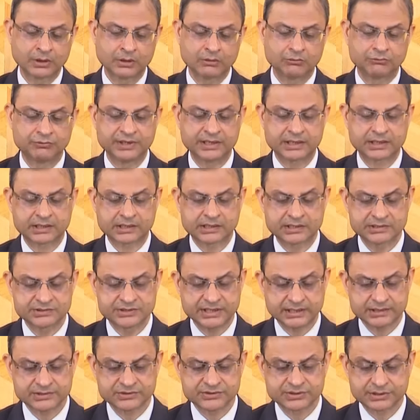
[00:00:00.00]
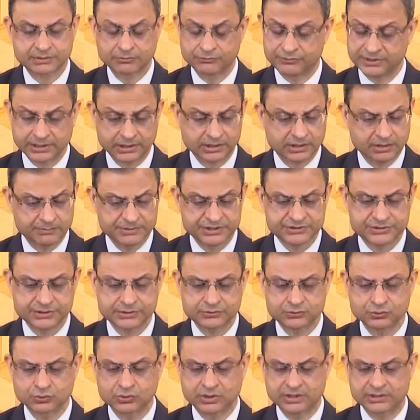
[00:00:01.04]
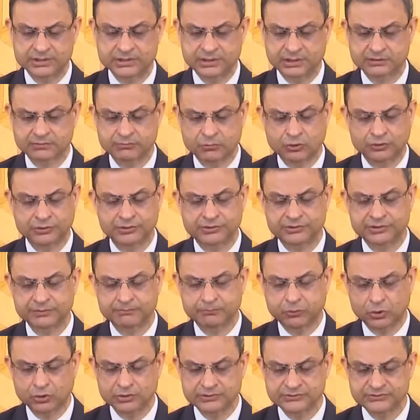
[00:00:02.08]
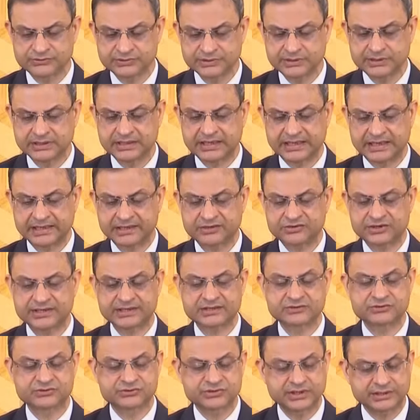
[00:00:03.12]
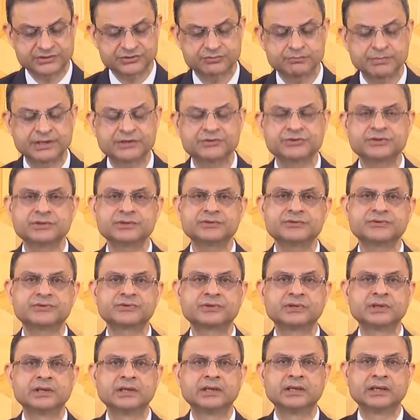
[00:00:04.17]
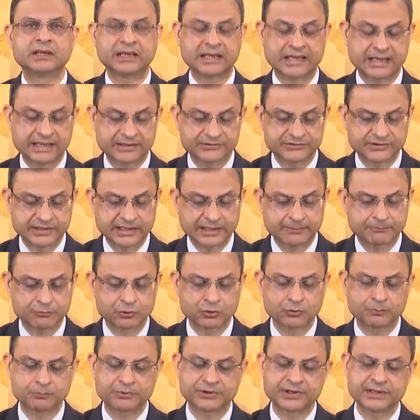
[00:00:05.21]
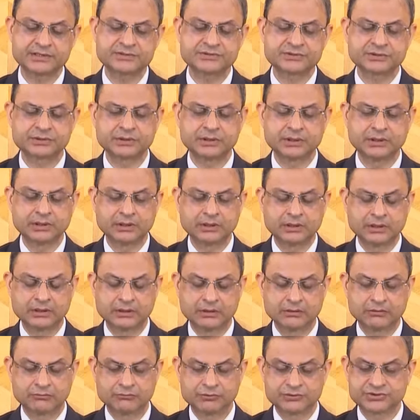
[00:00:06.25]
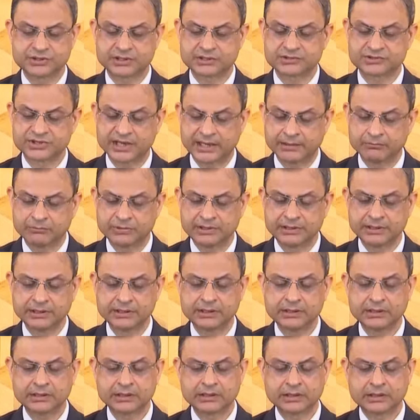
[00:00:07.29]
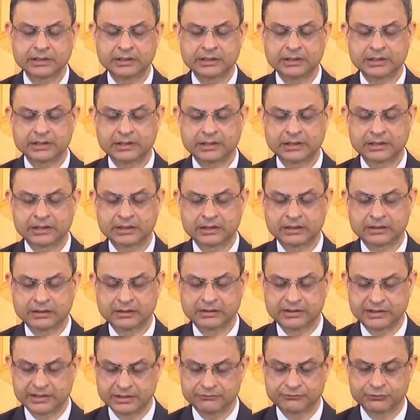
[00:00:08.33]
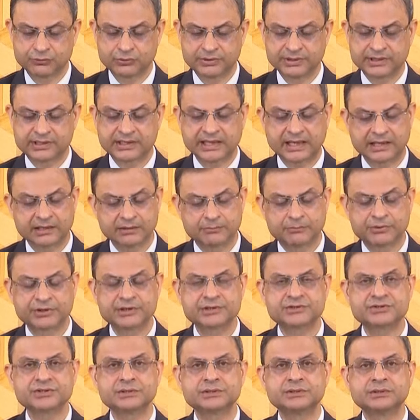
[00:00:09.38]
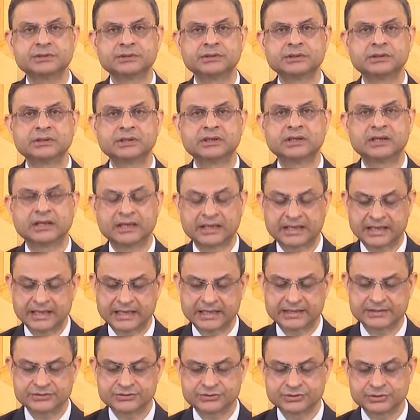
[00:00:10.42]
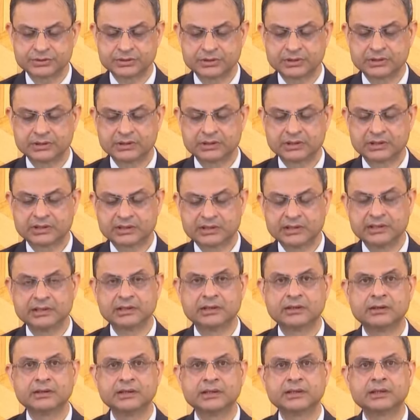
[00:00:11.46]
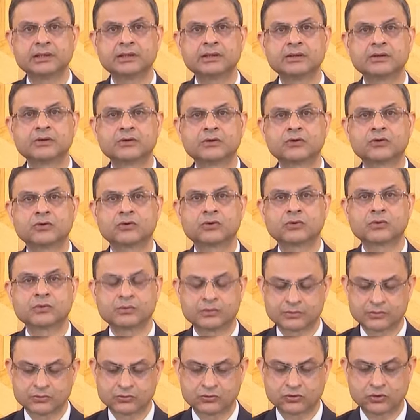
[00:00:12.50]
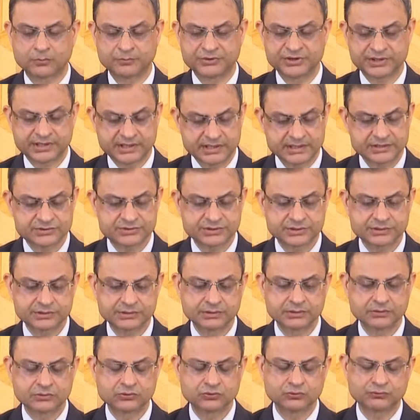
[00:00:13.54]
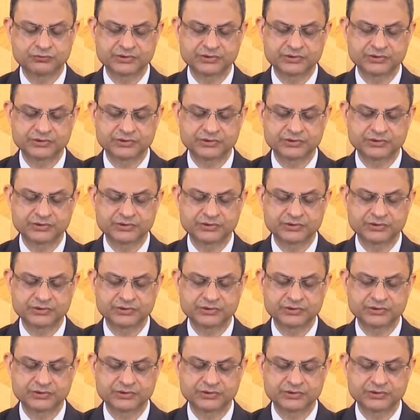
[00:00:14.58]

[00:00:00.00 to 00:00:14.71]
We are committed to conduct monetary policy and take such measures as appropriate, which are timely, carefully calibrated, and clearly communicated to